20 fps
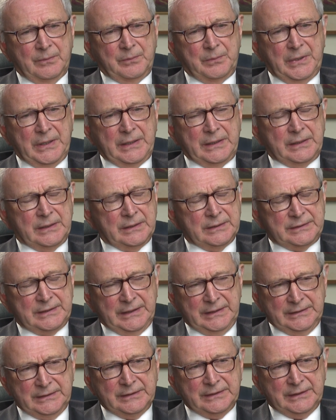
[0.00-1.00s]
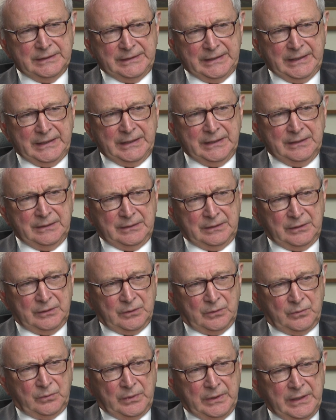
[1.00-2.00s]
but at the end of the day,
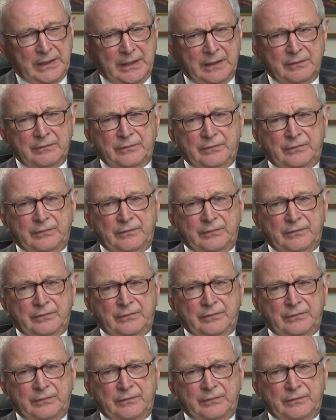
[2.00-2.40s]
we have